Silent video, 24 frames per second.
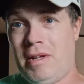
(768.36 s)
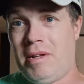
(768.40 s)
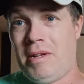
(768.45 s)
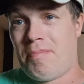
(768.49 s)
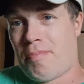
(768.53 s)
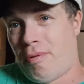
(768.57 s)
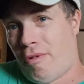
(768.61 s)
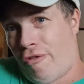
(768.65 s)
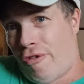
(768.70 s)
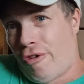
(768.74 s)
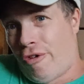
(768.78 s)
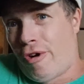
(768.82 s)

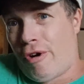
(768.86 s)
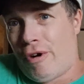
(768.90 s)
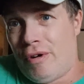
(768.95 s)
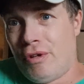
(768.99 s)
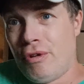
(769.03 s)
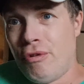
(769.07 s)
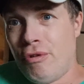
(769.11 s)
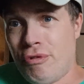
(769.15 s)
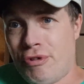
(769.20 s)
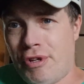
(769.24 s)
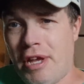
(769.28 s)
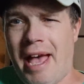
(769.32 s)
prefer
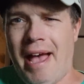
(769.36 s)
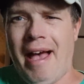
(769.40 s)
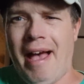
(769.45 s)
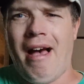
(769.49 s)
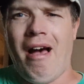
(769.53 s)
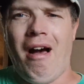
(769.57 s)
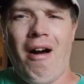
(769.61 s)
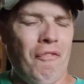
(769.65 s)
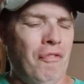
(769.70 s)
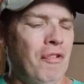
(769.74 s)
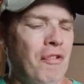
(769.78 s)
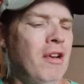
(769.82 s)
you to
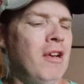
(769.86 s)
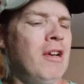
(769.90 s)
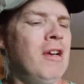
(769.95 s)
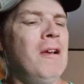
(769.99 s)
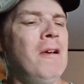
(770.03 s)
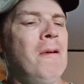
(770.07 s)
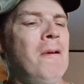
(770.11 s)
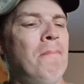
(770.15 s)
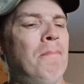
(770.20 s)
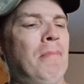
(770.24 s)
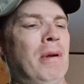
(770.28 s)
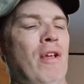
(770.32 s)
have.
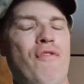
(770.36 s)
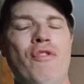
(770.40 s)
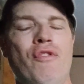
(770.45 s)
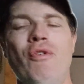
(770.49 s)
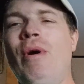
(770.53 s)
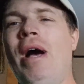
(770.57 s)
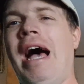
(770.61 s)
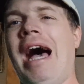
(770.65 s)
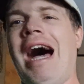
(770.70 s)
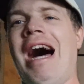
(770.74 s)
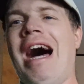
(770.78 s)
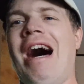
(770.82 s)
But if you
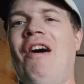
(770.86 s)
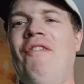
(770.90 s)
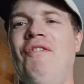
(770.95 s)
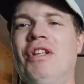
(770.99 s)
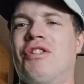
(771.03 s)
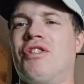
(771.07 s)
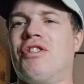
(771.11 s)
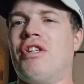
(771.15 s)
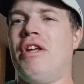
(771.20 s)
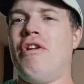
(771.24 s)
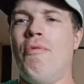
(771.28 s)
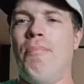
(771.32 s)
have,
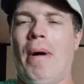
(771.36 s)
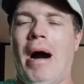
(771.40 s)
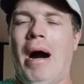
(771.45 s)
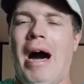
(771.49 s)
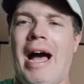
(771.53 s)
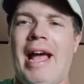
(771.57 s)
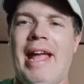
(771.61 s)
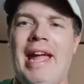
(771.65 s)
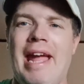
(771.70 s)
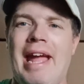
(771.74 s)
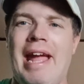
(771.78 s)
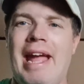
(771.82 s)
let's say you
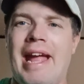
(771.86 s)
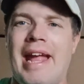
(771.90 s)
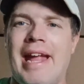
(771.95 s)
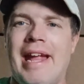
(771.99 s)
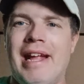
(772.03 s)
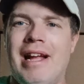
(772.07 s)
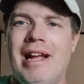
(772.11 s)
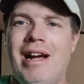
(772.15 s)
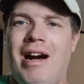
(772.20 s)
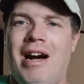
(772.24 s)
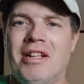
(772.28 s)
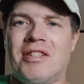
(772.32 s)
buy
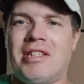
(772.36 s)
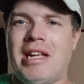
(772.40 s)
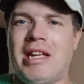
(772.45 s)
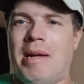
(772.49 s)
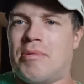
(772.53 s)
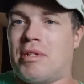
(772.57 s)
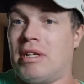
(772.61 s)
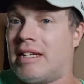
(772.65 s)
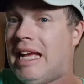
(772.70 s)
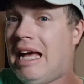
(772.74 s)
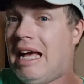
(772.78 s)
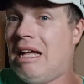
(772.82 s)
a
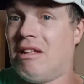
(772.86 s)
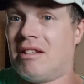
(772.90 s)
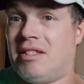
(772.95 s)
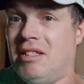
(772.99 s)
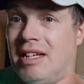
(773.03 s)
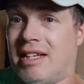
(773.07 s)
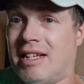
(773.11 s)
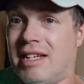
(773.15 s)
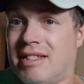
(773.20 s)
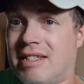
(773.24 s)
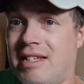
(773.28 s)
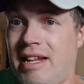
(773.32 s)
Samsung Galaxy,
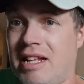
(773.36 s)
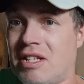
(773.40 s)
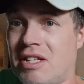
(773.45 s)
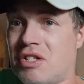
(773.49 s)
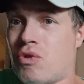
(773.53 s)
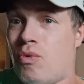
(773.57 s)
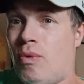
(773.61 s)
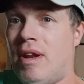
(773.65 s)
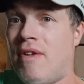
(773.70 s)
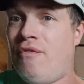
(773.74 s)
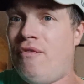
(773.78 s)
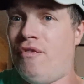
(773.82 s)
like I said,
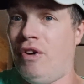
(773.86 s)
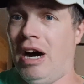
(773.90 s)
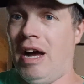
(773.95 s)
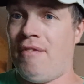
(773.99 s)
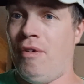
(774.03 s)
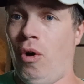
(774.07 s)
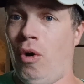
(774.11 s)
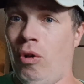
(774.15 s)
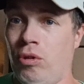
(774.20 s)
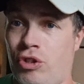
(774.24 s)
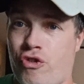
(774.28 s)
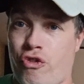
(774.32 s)
S25
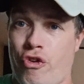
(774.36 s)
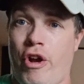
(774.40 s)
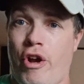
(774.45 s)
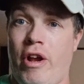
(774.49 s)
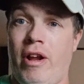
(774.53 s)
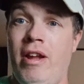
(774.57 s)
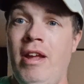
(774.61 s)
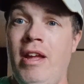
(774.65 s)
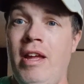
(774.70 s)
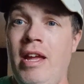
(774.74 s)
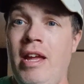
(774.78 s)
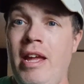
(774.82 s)
Ultra,
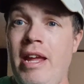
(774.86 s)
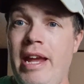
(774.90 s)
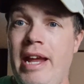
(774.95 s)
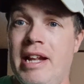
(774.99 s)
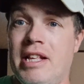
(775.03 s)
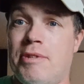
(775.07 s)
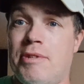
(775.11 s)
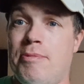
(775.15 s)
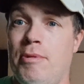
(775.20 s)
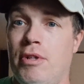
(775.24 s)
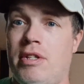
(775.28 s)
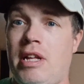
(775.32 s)
and
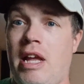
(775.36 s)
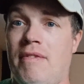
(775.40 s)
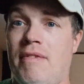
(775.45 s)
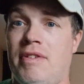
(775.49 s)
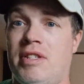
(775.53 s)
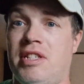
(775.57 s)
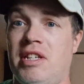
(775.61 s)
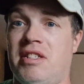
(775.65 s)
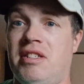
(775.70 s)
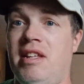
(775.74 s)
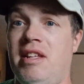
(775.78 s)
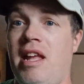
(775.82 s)
it's supposed to have
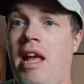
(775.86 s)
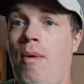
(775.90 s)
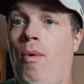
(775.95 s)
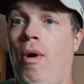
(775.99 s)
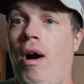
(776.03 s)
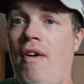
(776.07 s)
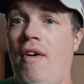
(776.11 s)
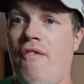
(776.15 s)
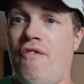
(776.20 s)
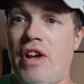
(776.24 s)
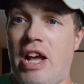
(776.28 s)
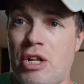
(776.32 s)

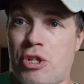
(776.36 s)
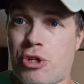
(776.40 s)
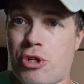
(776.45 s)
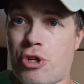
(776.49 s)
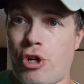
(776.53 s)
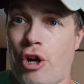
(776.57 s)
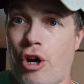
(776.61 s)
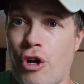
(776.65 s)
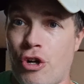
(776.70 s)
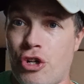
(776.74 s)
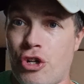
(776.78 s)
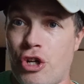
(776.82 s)
68-watt fast
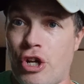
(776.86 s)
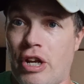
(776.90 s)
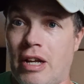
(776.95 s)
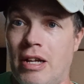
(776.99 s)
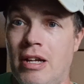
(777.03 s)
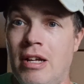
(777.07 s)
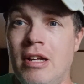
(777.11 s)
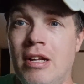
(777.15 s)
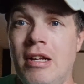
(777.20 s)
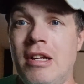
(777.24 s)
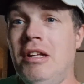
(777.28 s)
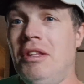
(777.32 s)
charging,
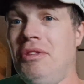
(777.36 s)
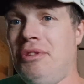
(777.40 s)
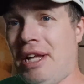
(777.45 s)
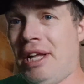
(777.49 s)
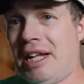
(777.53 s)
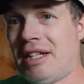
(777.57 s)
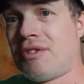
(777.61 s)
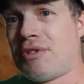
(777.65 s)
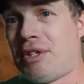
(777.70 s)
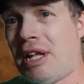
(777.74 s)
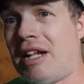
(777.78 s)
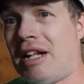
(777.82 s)

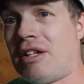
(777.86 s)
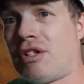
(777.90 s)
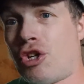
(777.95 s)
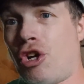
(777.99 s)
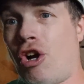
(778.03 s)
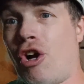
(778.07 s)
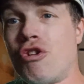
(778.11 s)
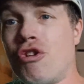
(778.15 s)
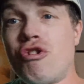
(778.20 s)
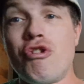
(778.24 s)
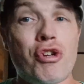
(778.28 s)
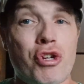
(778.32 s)
that
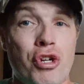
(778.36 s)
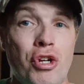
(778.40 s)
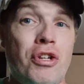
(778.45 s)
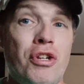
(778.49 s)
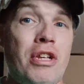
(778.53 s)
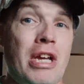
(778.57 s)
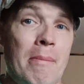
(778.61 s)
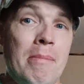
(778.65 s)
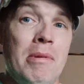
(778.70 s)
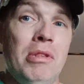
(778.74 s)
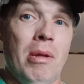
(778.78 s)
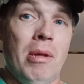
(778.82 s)
charger should
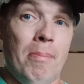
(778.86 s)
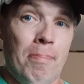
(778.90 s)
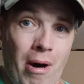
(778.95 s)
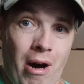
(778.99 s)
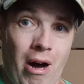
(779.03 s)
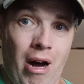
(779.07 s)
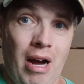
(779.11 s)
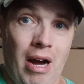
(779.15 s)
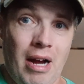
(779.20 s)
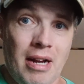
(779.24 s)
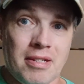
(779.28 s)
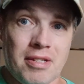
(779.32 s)
come in the
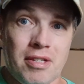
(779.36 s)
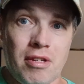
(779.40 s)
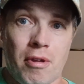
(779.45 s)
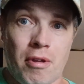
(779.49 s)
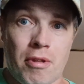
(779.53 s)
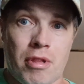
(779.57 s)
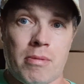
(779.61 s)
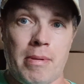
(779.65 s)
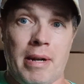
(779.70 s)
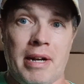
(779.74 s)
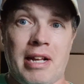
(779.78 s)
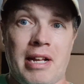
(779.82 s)
box. You're
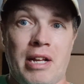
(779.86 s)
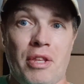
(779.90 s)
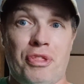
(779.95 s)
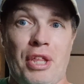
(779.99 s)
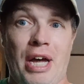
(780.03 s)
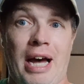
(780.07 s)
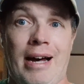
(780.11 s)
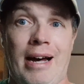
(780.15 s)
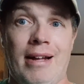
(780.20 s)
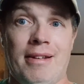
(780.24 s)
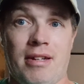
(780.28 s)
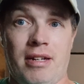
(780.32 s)
spending
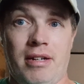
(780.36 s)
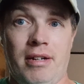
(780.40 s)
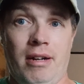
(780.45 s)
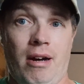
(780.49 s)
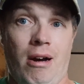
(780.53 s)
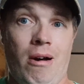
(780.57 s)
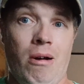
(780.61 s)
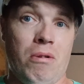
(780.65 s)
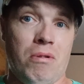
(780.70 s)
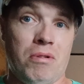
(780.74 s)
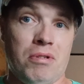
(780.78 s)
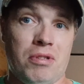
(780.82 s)

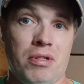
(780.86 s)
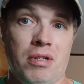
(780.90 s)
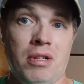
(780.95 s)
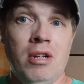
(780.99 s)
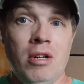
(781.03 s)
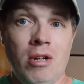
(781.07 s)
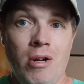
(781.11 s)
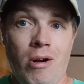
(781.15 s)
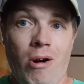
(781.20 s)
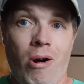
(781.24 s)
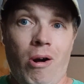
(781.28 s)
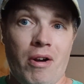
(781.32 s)
$1,000
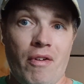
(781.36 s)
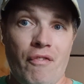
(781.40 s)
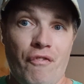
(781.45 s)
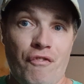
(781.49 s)
on a